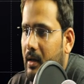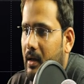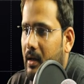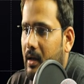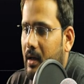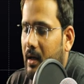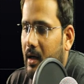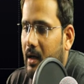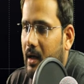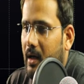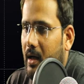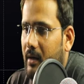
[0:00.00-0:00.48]
we
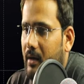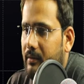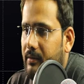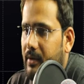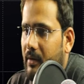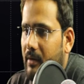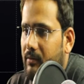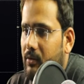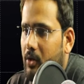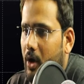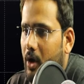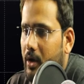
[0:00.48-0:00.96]
have got a
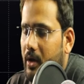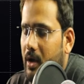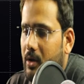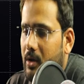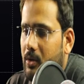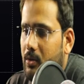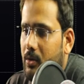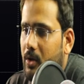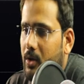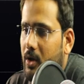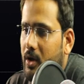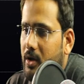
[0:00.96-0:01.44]
good
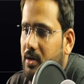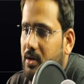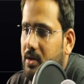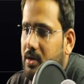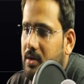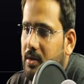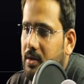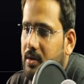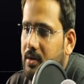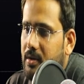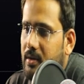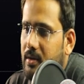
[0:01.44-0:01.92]

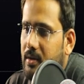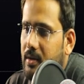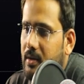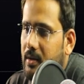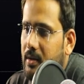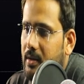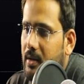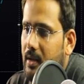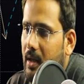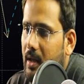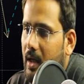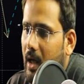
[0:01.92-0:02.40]

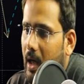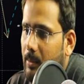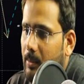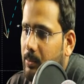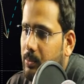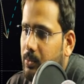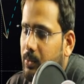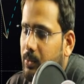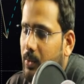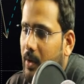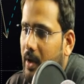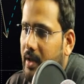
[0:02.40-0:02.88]
upward
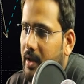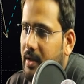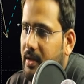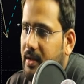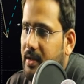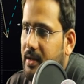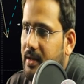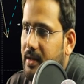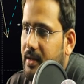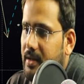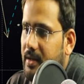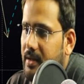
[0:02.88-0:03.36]

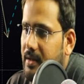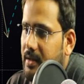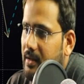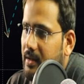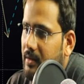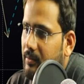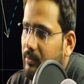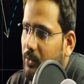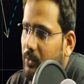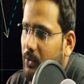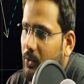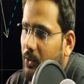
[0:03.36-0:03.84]
move
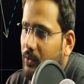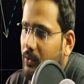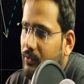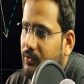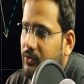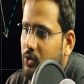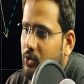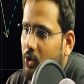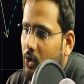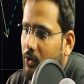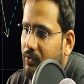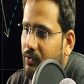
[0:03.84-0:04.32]
so
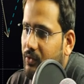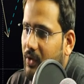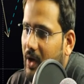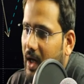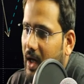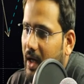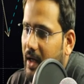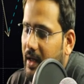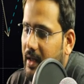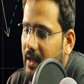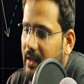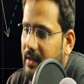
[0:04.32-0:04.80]
far in the
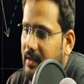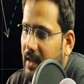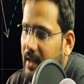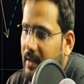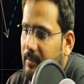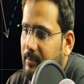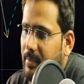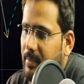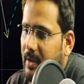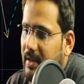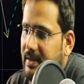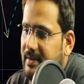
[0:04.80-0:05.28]

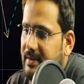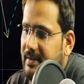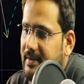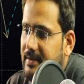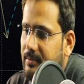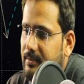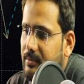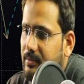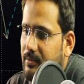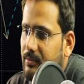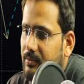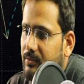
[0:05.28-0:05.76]
impulse
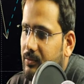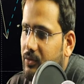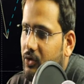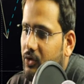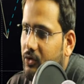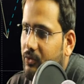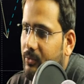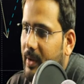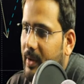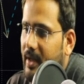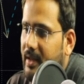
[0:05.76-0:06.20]
movement